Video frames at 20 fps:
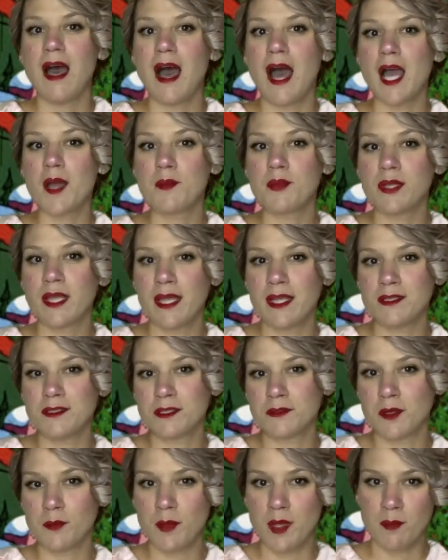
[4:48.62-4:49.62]
I plan to
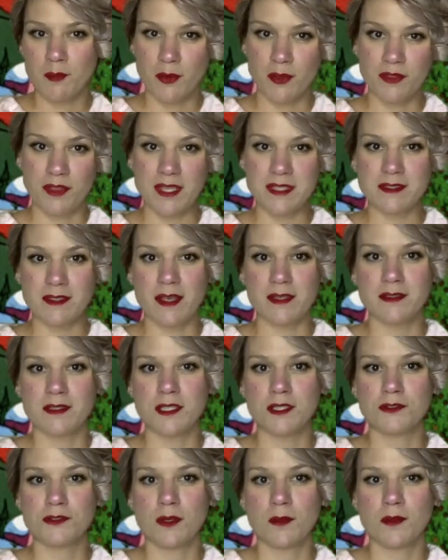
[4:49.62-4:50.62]
remember these
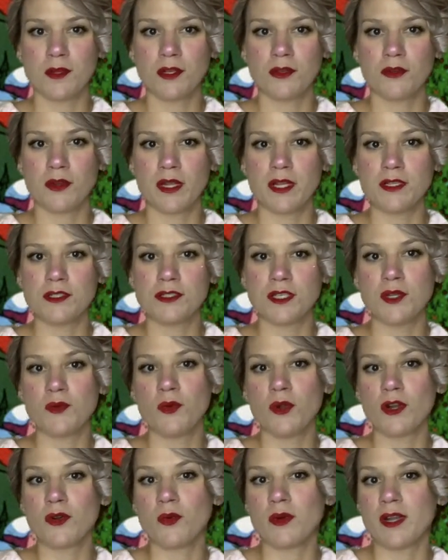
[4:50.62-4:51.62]
lessons from the Grinch and
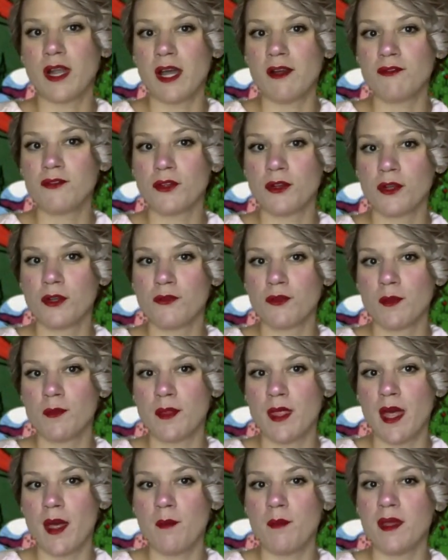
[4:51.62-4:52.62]
work what I've learned from
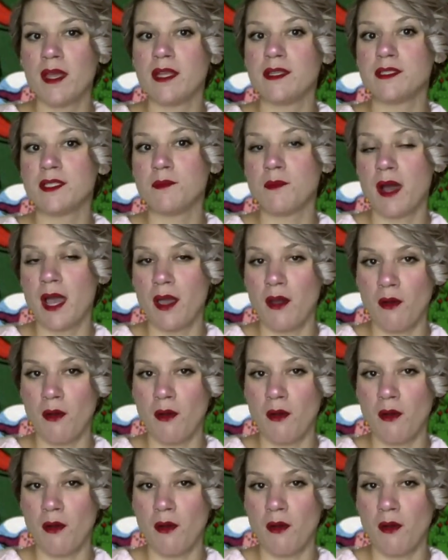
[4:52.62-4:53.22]
them into my